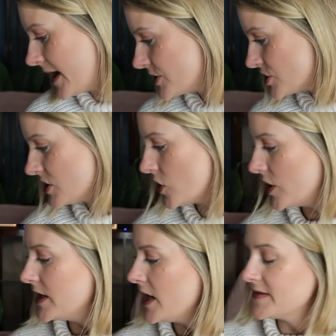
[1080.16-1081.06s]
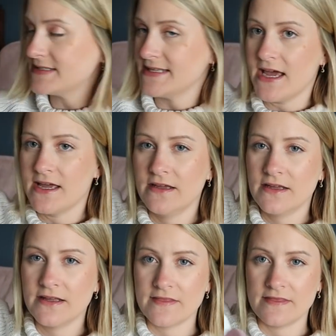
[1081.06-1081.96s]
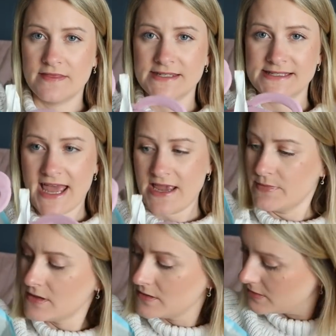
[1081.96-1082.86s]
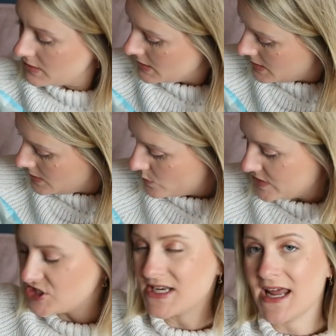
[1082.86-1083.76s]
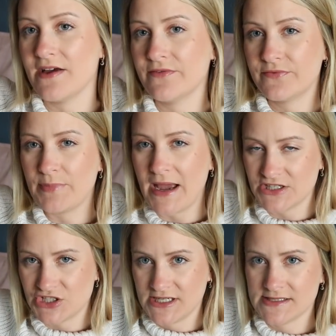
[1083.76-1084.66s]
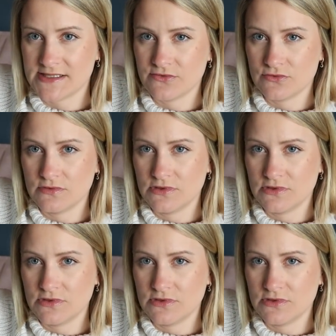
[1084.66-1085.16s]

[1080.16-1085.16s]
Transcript: actually got another set, the same, which didn't have packaging, so they're all